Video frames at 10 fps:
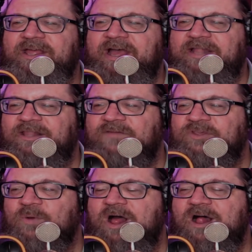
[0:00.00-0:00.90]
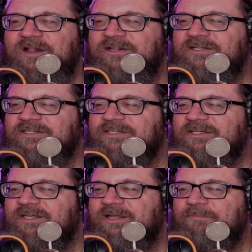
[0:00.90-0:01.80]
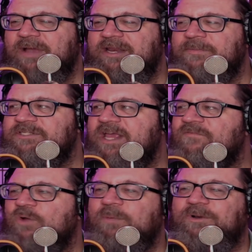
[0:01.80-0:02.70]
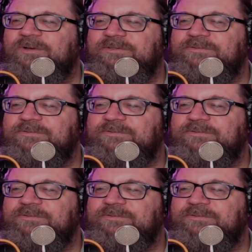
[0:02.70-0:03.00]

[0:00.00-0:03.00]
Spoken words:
I love you all. My name is Dave Wilber.